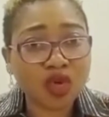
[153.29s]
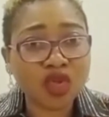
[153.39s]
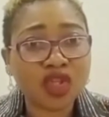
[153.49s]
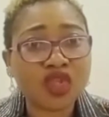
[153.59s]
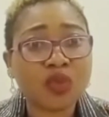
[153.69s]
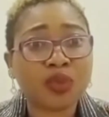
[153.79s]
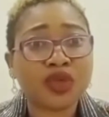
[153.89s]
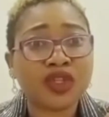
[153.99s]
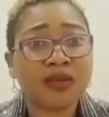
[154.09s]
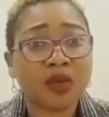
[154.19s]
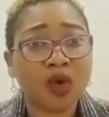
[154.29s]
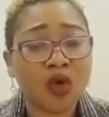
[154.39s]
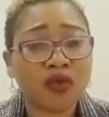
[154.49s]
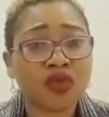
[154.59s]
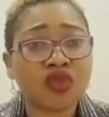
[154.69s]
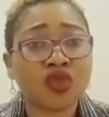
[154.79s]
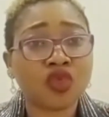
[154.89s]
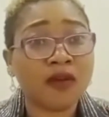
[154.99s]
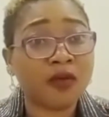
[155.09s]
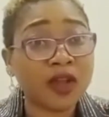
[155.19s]
you need to present more often. So to
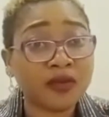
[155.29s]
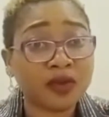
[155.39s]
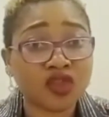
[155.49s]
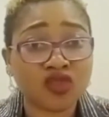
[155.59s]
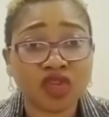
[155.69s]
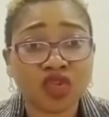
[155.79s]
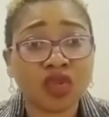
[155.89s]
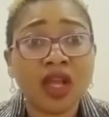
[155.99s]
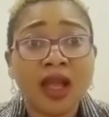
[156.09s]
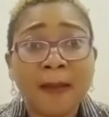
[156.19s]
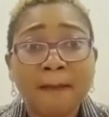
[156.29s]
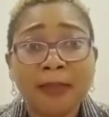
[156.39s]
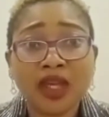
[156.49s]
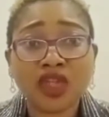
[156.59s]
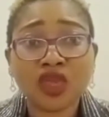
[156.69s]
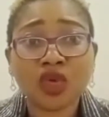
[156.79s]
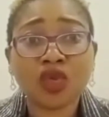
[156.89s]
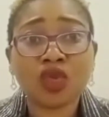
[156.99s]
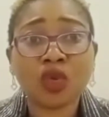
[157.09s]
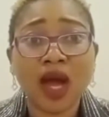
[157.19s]
avoid frustration, make sure you
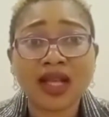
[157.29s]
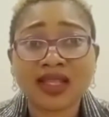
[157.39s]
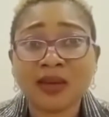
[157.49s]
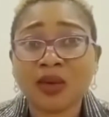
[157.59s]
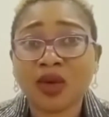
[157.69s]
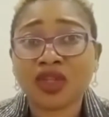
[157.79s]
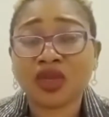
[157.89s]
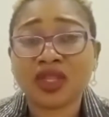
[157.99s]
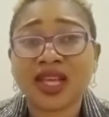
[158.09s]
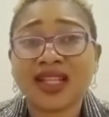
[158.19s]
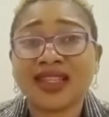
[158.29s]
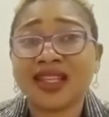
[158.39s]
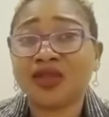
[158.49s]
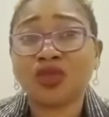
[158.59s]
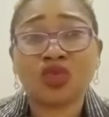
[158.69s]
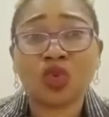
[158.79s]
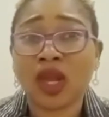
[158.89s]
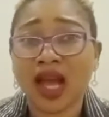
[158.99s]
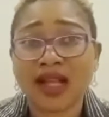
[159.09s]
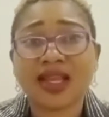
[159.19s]
don't ask them questions that they don't do well
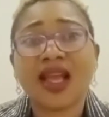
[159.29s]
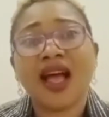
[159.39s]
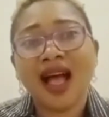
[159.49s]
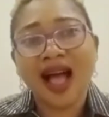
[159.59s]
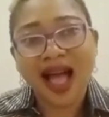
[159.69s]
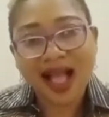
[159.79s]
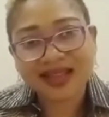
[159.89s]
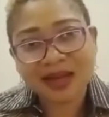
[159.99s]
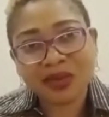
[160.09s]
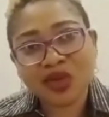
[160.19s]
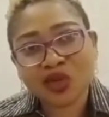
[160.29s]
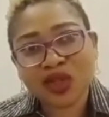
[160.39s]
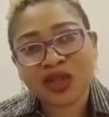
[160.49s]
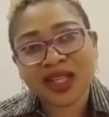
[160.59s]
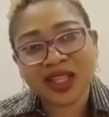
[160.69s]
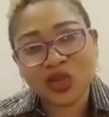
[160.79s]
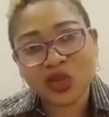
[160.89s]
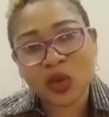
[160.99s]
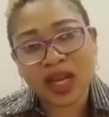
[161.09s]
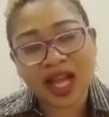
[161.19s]
at. Ask them those questions that they do
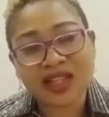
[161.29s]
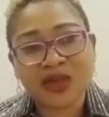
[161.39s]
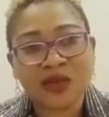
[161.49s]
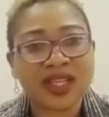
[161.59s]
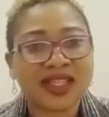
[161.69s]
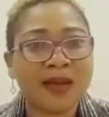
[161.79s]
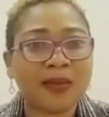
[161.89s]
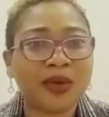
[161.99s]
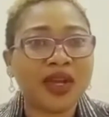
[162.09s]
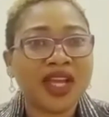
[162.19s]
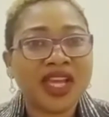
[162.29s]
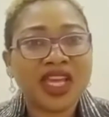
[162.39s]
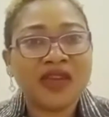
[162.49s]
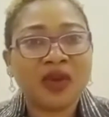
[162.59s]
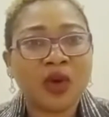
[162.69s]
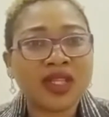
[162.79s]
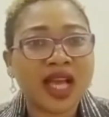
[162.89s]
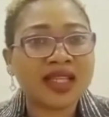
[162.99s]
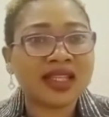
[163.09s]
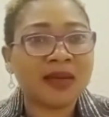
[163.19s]
well at. So for example, if you're always
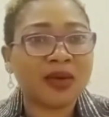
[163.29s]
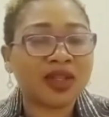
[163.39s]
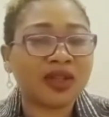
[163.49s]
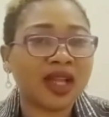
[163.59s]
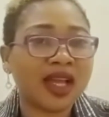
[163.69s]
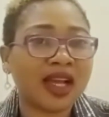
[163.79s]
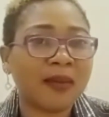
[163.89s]
asking them questions like